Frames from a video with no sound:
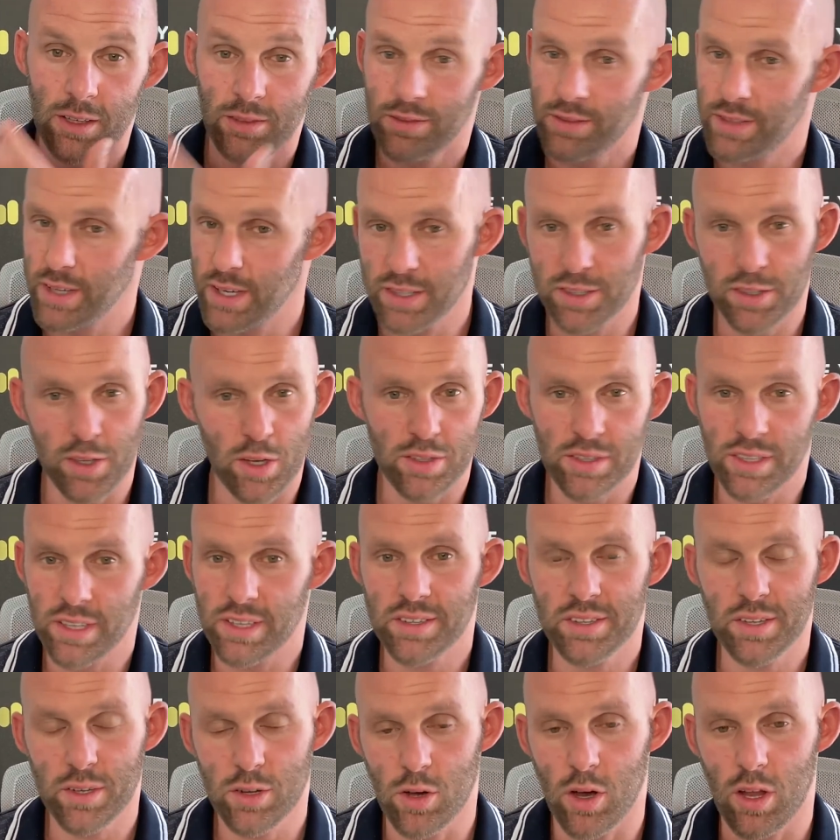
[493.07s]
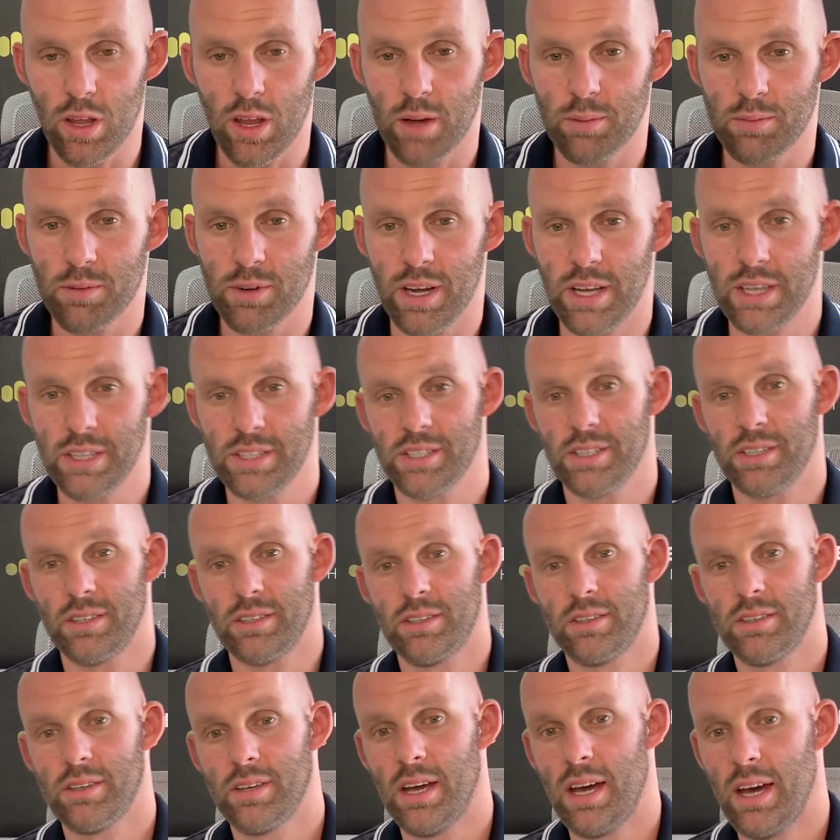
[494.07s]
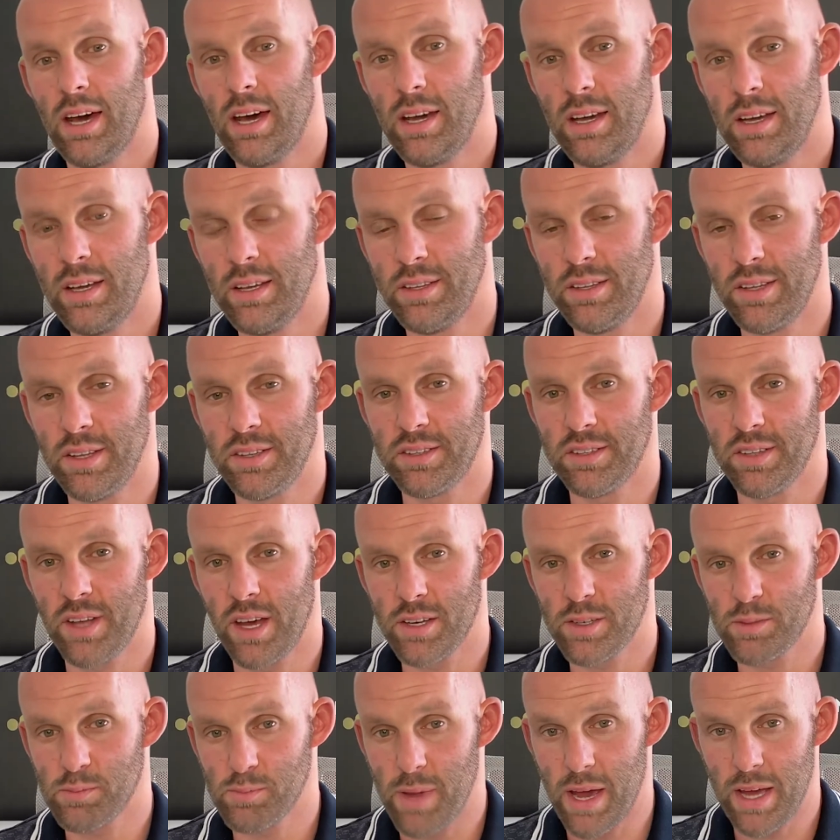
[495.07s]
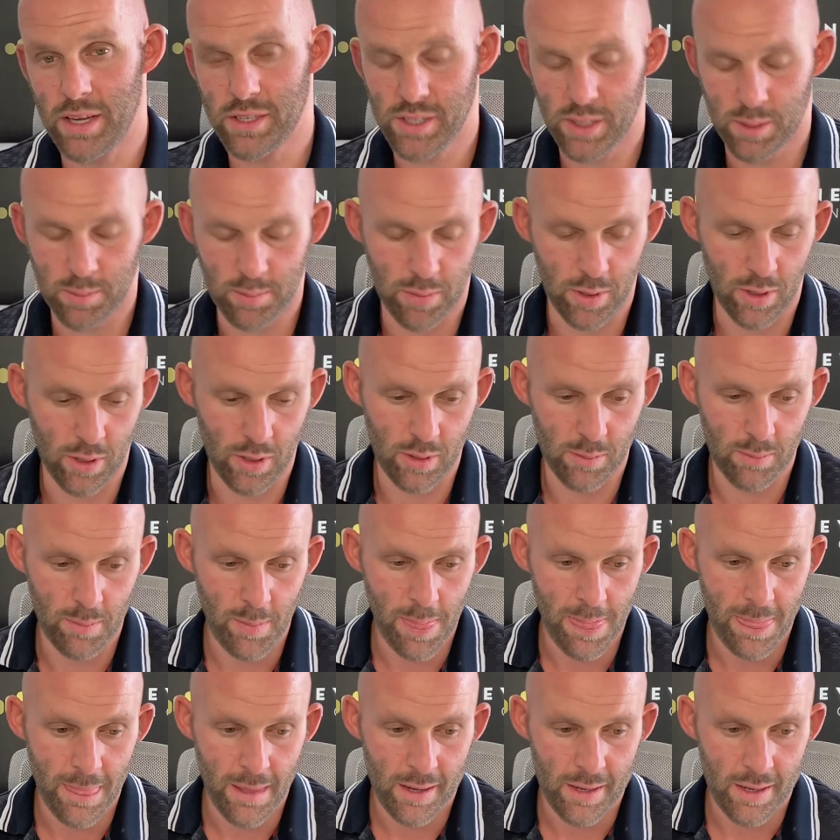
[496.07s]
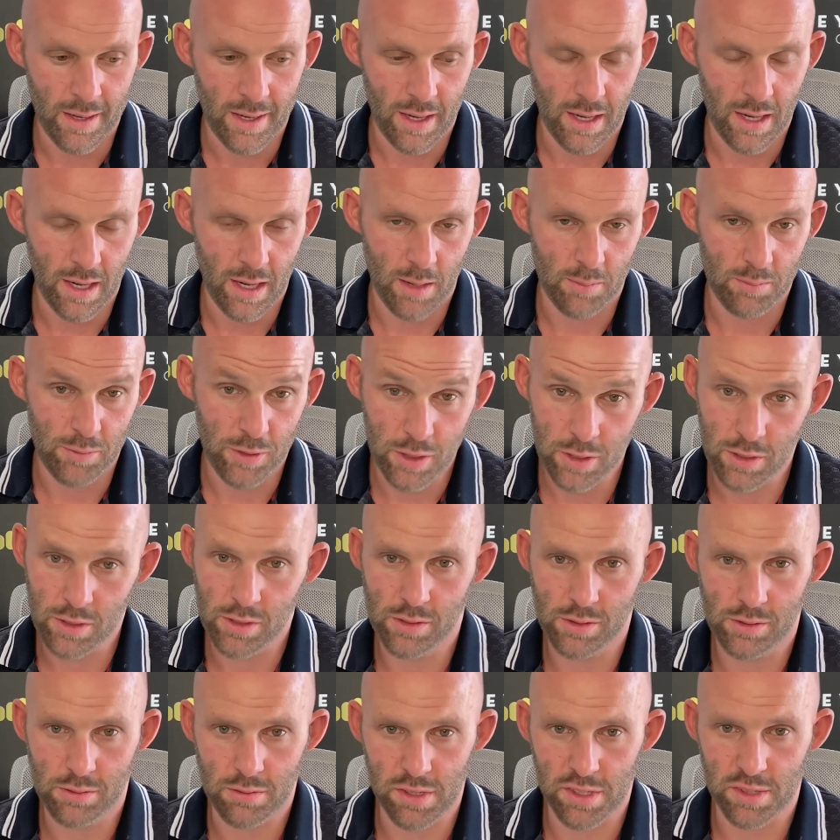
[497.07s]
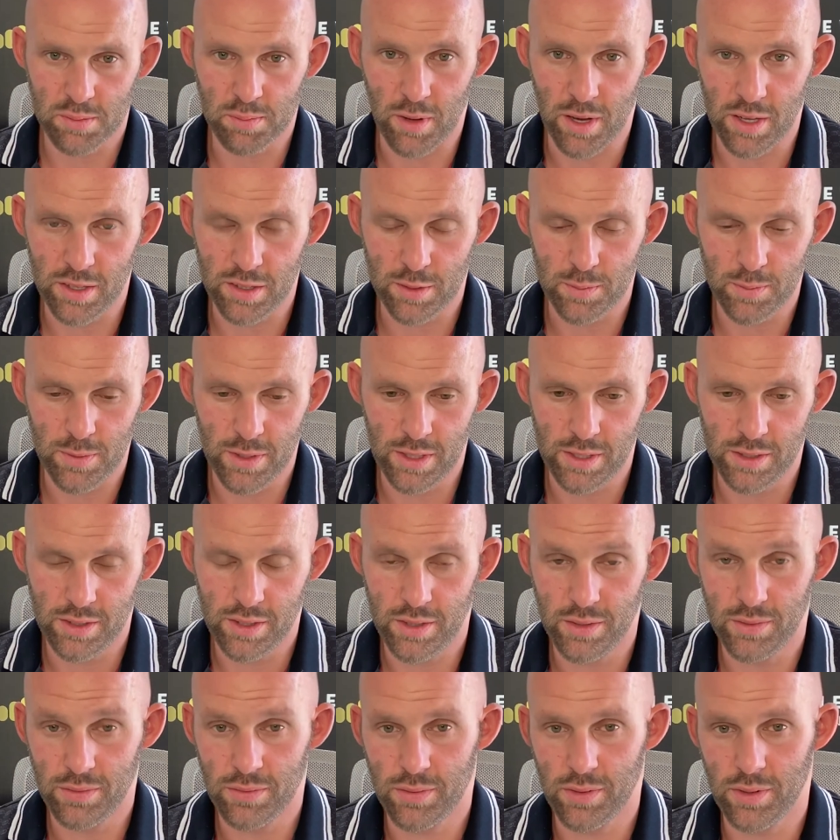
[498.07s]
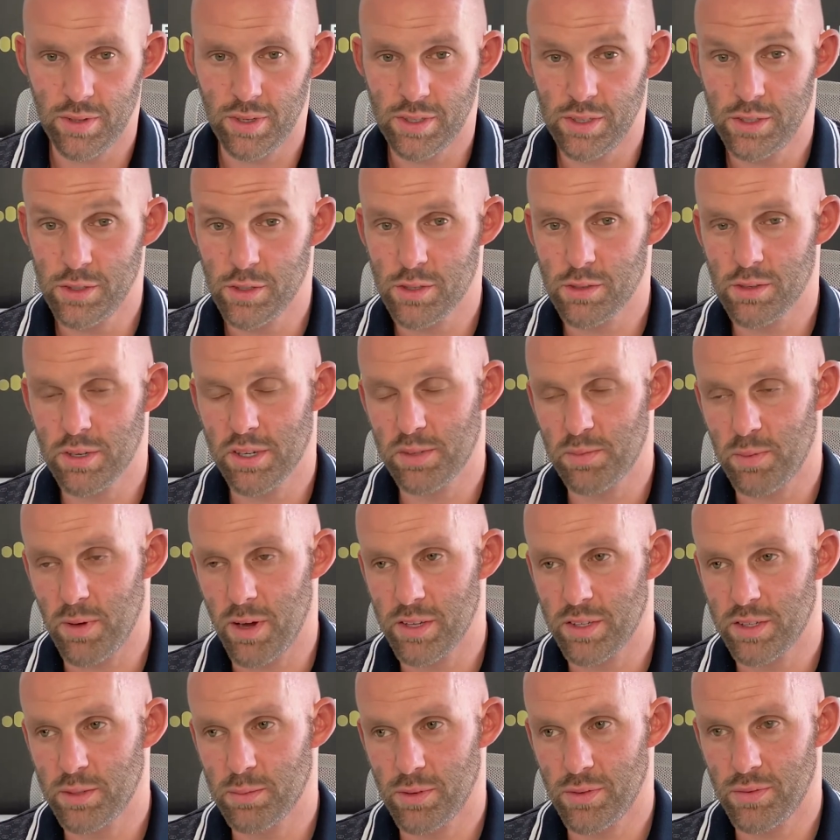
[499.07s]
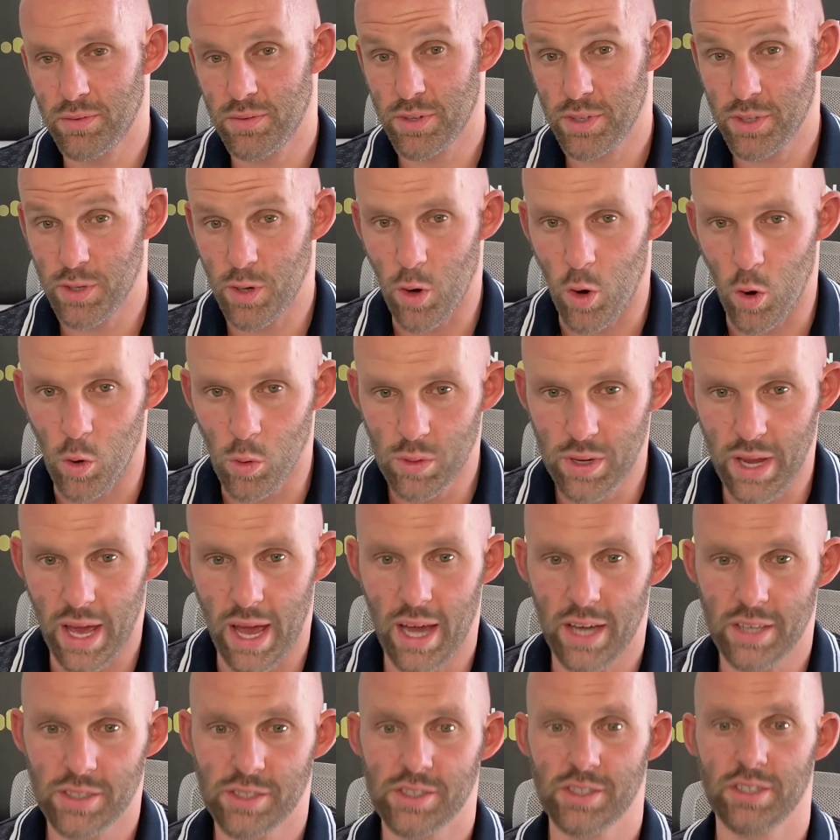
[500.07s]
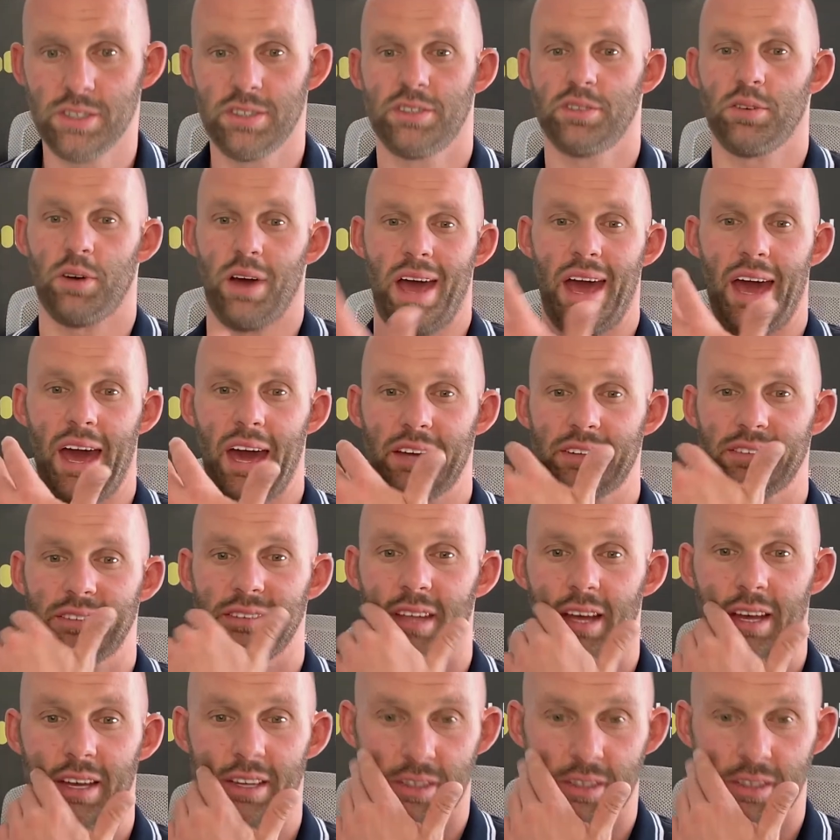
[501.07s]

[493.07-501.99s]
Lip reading: It's a collaboration. It's not a magic pull. You're responsible for your own actions, so act